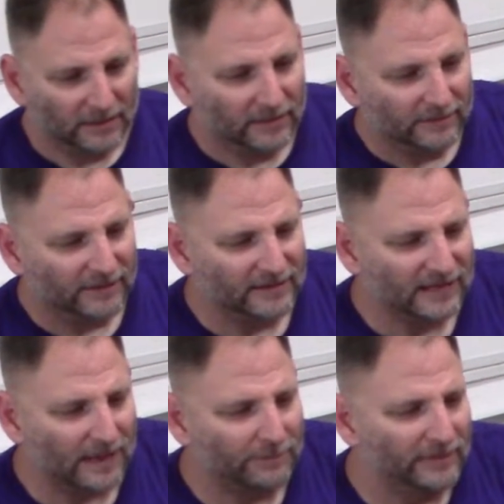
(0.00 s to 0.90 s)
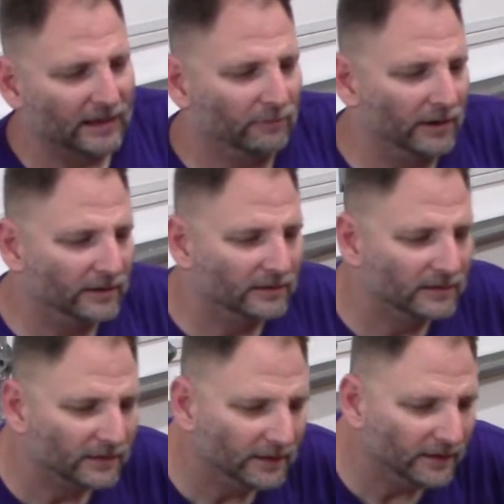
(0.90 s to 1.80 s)
things happen that way.
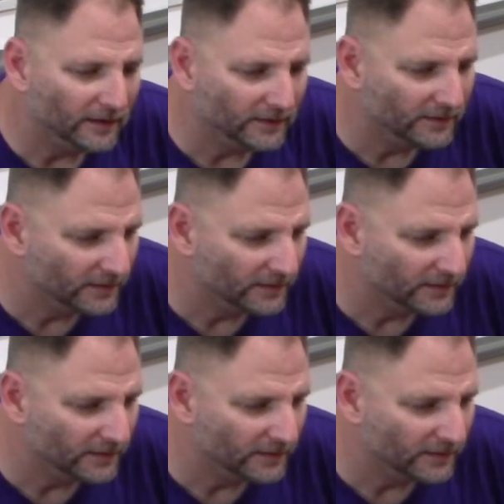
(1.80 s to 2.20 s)
And